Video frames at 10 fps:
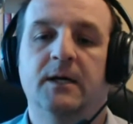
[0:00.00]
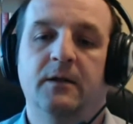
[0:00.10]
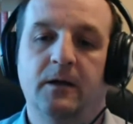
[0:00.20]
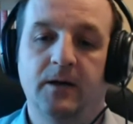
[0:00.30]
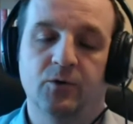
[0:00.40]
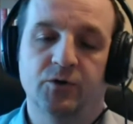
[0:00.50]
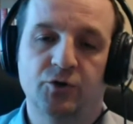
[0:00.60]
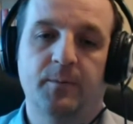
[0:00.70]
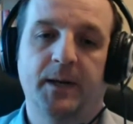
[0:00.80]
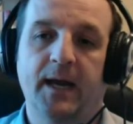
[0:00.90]
They click on a
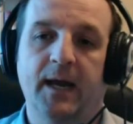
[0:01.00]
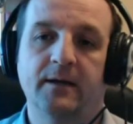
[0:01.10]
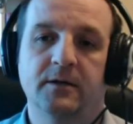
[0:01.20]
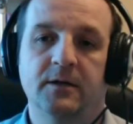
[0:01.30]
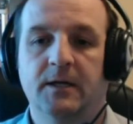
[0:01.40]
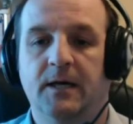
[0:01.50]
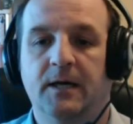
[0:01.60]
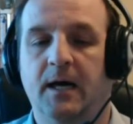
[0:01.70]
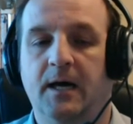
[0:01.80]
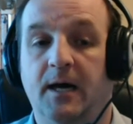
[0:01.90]
shopping ad,
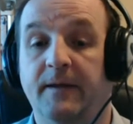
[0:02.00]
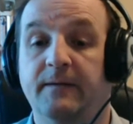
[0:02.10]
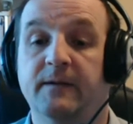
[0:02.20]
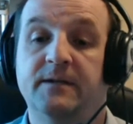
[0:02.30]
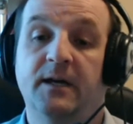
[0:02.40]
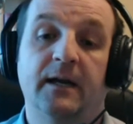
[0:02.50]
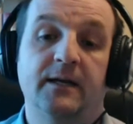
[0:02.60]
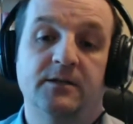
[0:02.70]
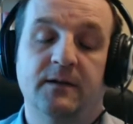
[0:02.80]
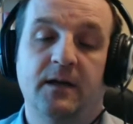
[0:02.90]
and then the day
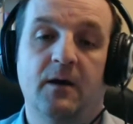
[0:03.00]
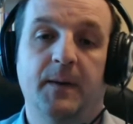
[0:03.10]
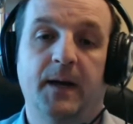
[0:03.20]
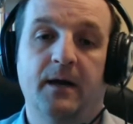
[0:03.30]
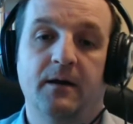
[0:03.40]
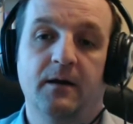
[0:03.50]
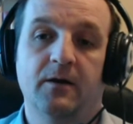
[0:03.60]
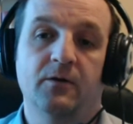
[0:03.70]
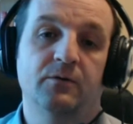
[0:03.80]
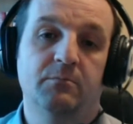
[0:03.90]
later they come back and
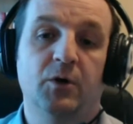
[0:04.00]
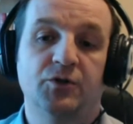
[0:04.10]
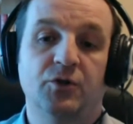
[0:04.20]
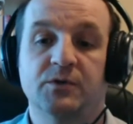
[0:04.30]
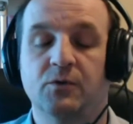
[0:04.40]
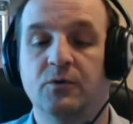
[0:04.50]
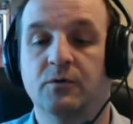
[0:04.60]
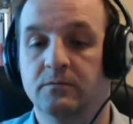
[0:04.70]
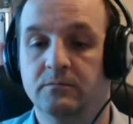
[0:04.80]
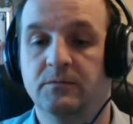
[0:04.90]
go
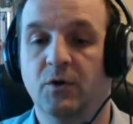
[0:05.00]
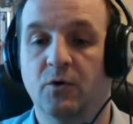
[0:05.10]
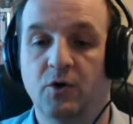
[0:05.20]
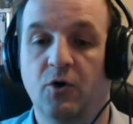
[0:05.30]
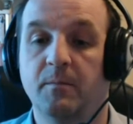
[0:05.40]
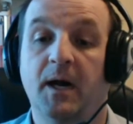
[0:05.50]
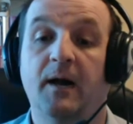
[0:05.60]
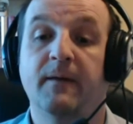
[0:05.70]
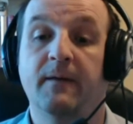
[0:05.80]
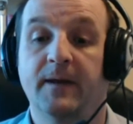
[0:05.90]
myshoestore.com,
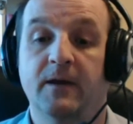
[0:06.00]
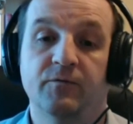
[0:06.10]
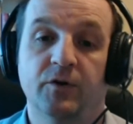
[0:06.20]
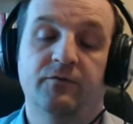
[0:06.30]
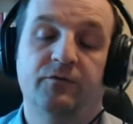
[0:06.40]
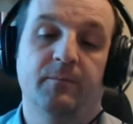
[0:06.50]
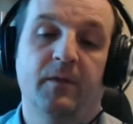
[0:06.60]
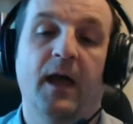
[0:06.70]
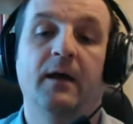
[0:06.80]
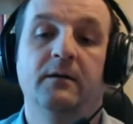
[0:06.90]
and then they convert from
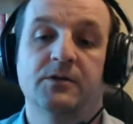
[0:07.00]
that.